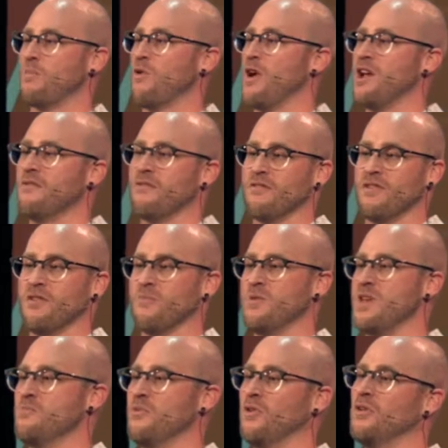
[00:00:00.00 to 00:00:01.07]
praying for other
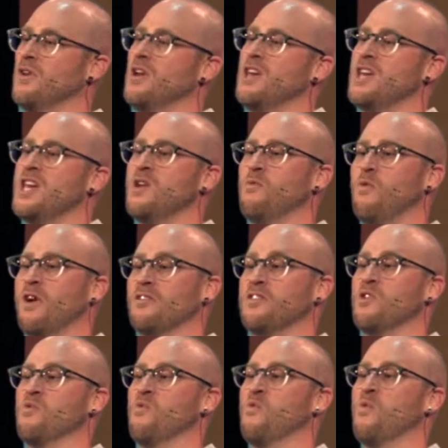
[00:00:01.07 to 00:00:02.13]
people, he wants
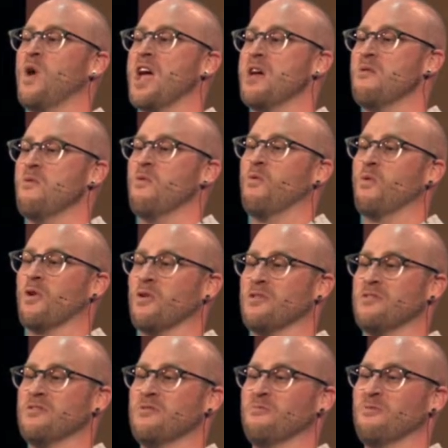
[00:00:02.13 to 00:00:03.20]
it way
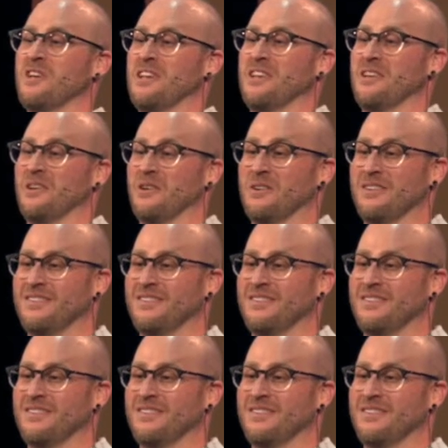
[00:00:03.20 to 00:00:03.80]
worse than we do.